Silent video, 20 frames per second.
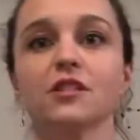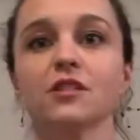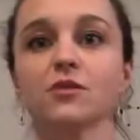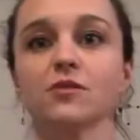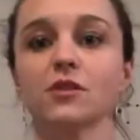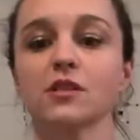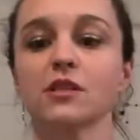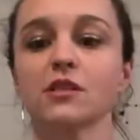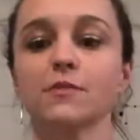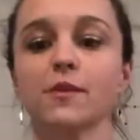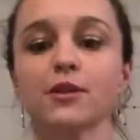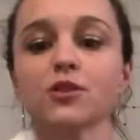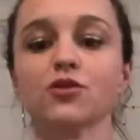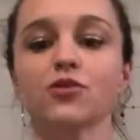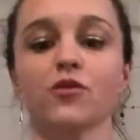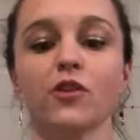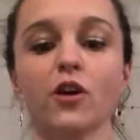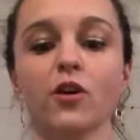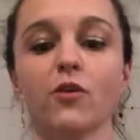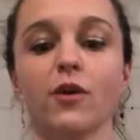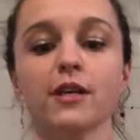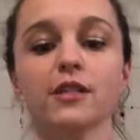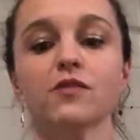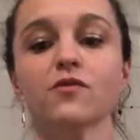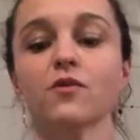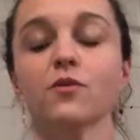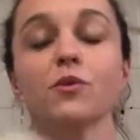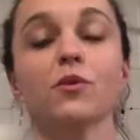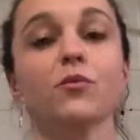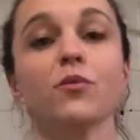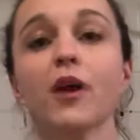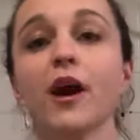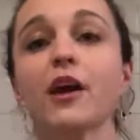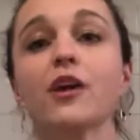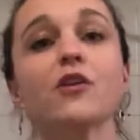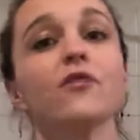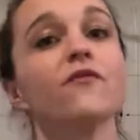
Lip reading: This was a special request from the bride.